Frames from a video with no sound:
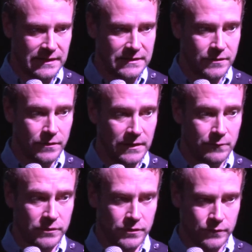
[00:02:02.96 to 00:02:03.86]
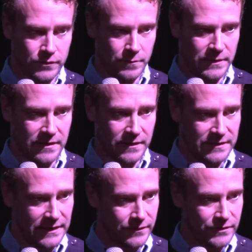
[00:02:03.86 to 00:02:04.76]
and it was used to be a
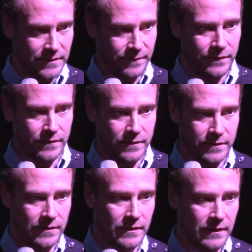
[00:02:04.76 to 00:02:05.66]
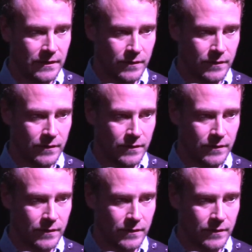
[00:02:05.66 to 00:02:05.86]
container ship for